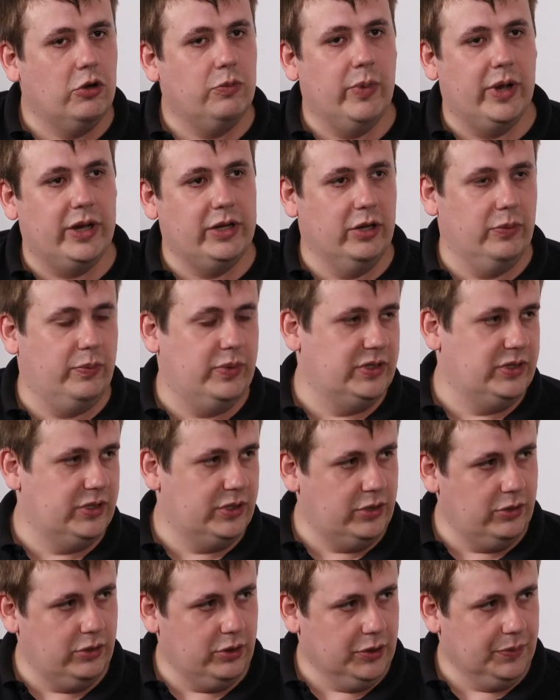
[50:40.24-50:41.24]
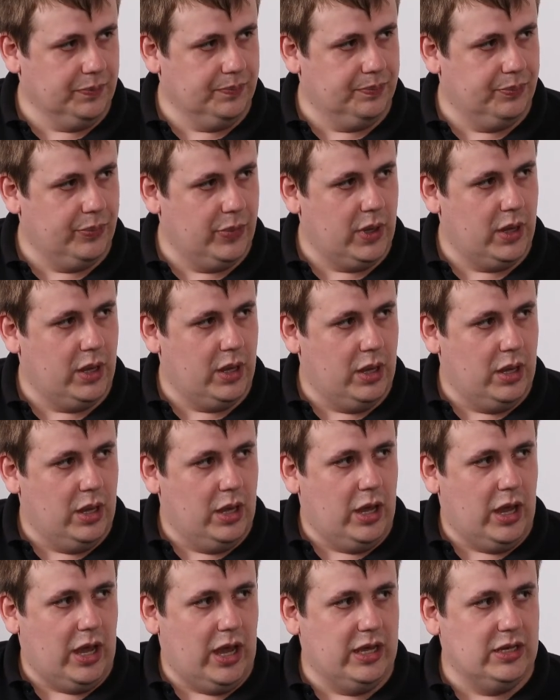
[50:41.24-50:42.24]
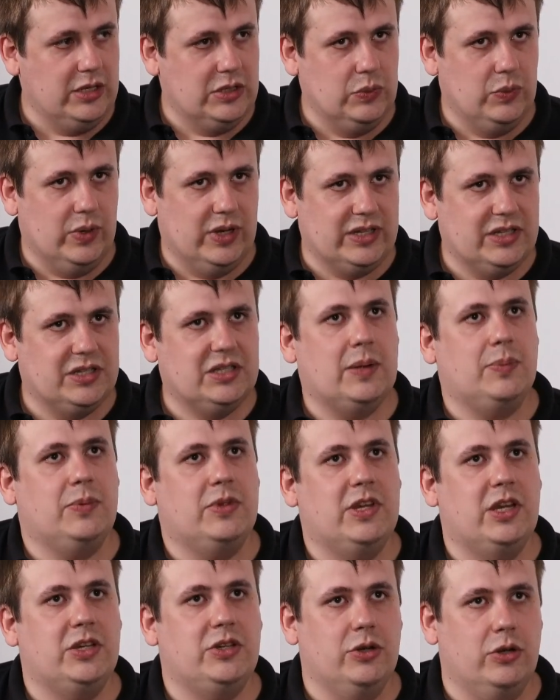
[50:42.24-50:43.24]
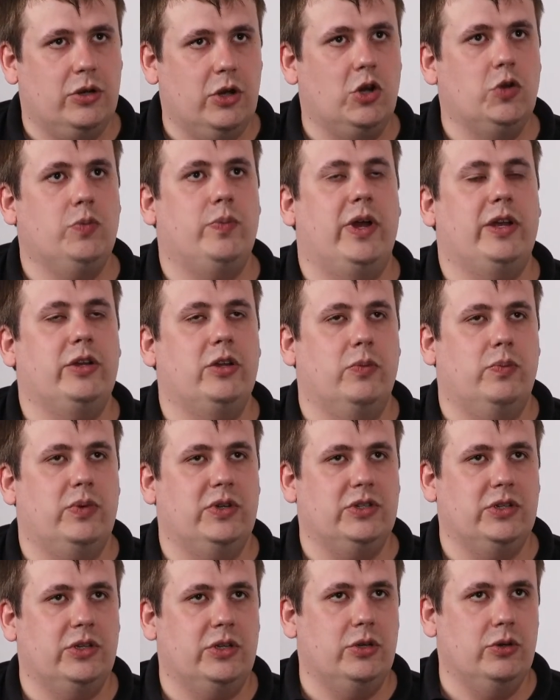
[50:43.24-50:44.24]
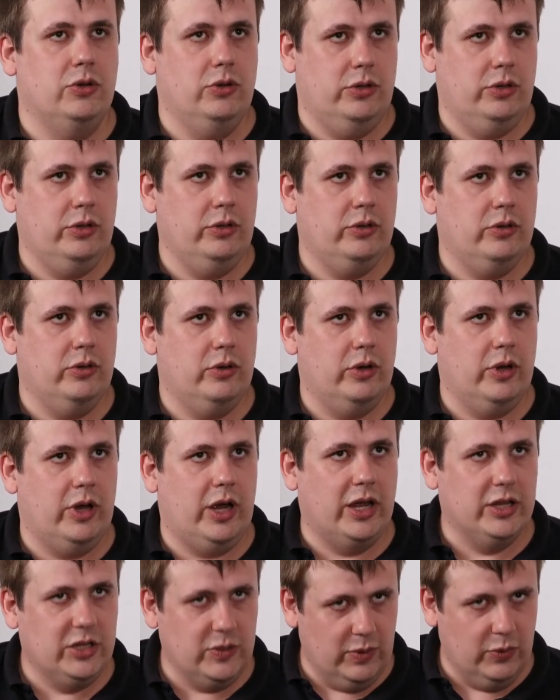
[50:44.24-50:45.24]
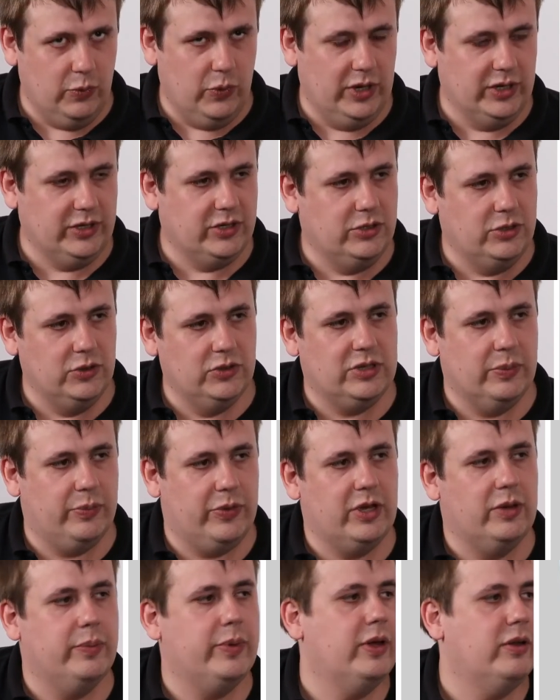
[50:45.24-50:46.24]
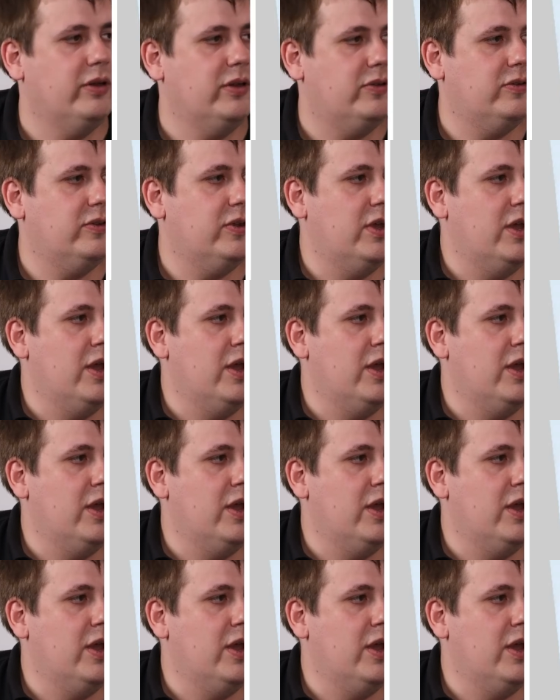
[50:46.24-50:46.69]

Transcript: might not be secure, and to accept that your code might not be secure, and to be willing to do something about it.